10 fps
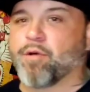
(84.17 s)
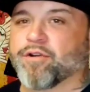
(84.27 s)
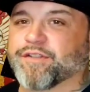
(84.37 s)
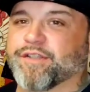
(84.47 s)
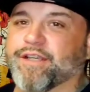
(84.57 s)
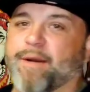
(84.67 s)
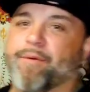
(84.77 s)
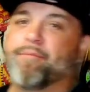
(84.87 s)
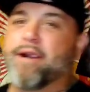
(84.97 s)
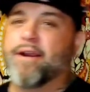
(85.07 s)
of purchasing
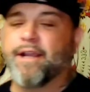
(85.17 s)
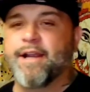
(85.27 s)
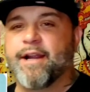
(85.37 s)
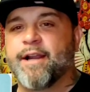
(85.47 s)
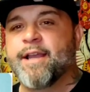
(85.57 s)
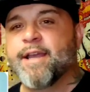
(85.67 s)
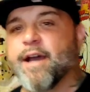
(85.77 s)
up America here